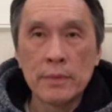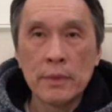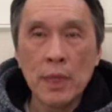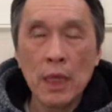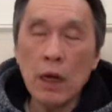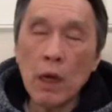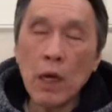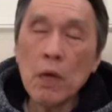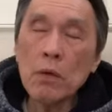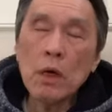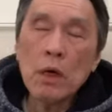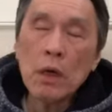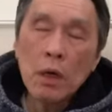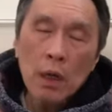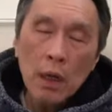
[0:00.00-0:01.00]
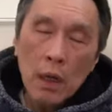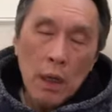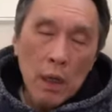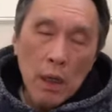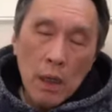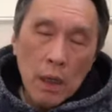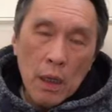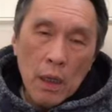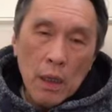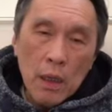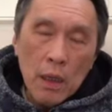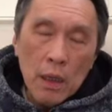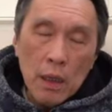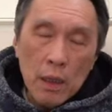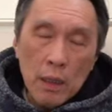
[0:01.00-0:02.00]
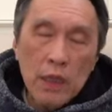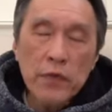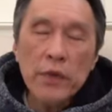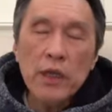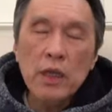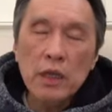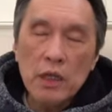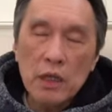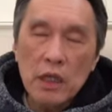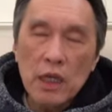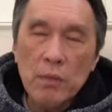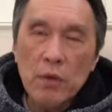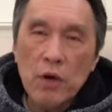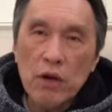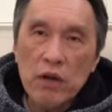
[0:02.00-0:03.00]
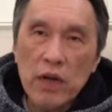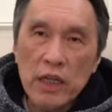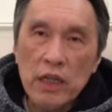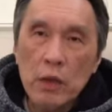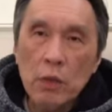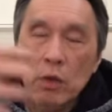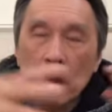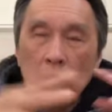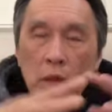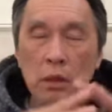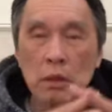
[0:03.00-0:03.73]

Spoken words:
However, living in the democratic world,